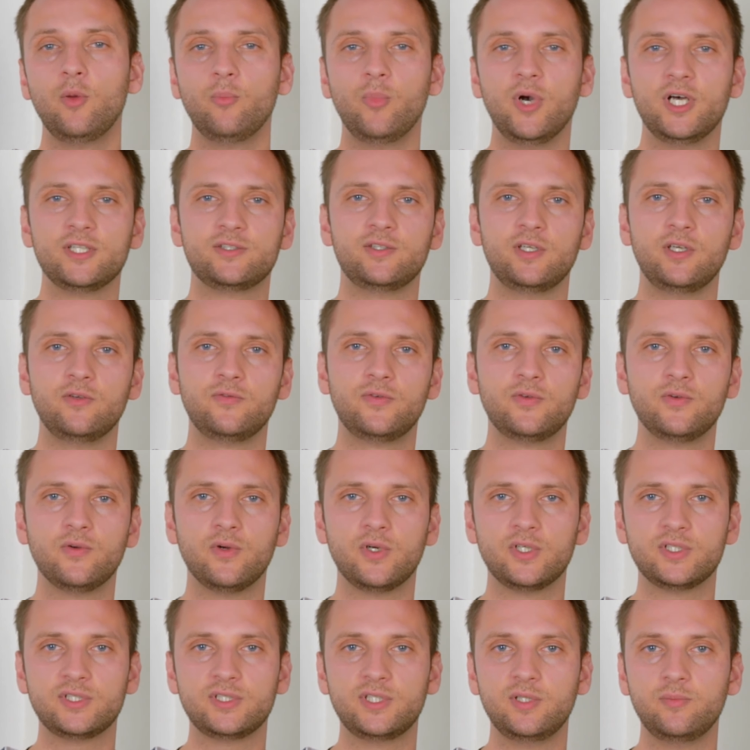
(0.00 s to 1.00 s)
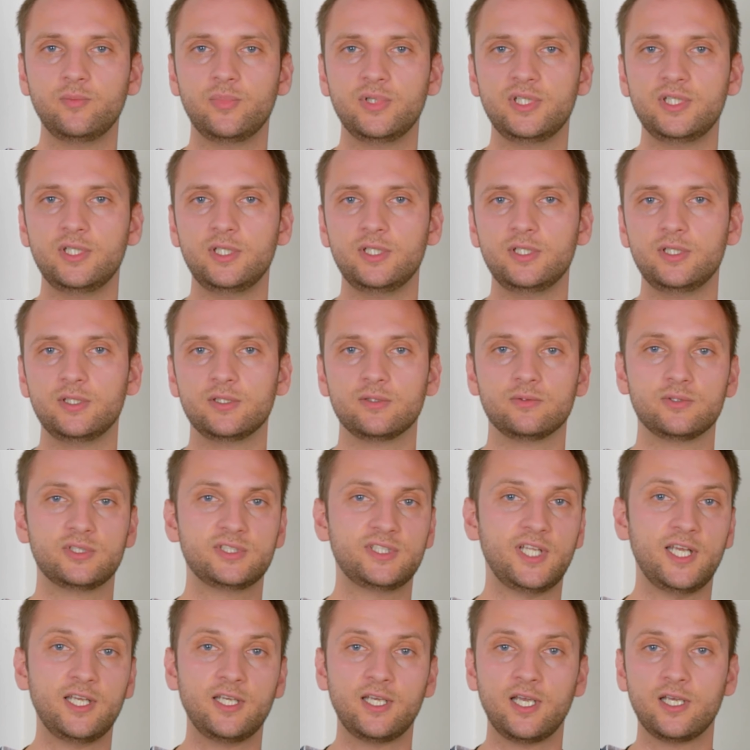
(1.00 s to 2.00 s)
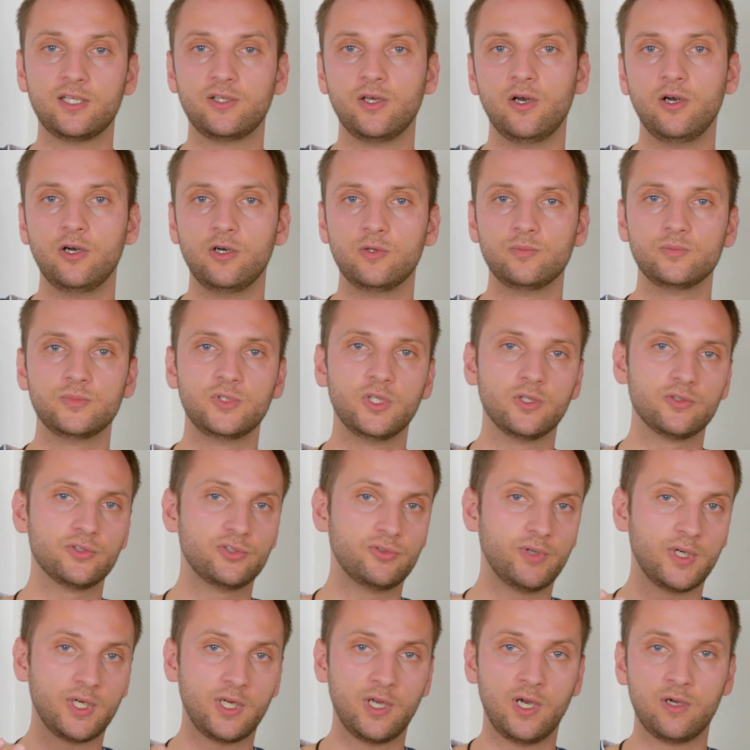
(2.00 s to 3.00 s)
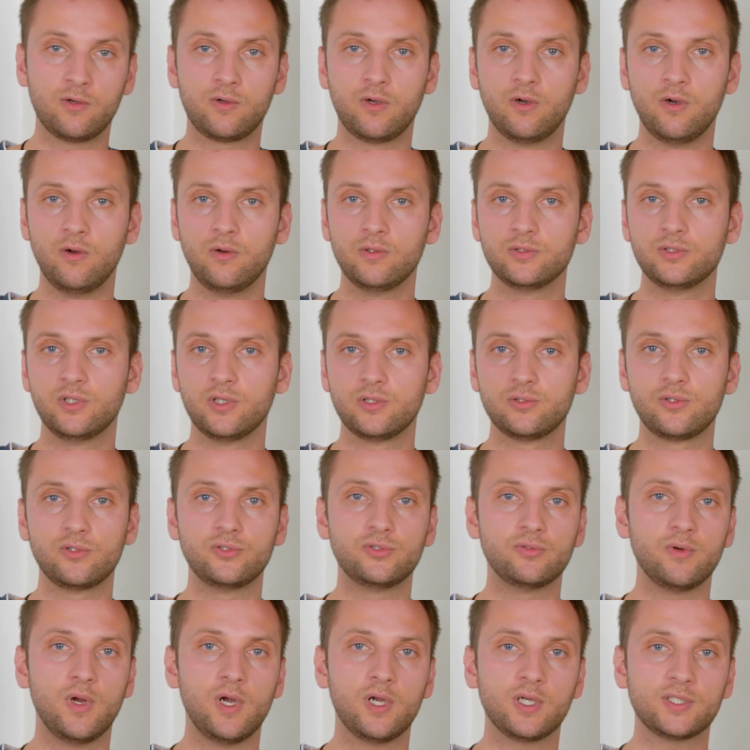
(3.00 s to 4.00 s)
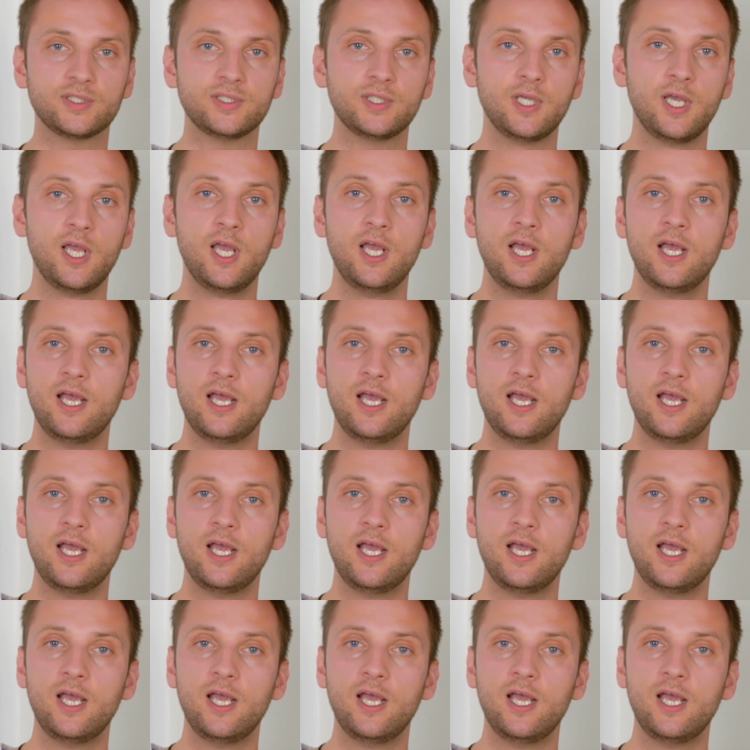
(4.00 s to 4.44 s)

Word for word: But if you are simply staying at home, don't drink alcohol, don't do drugs.